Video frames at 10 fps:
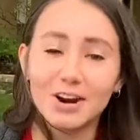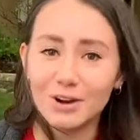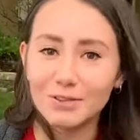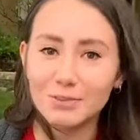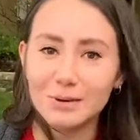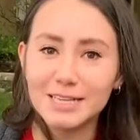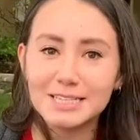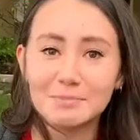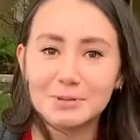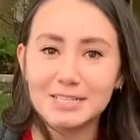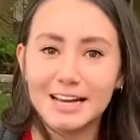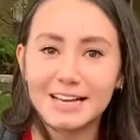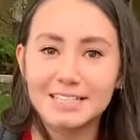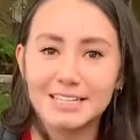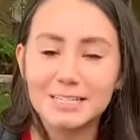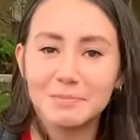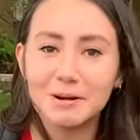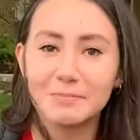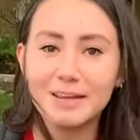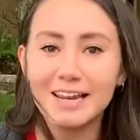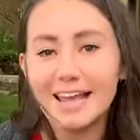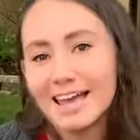Earth Week Simple Science experiment,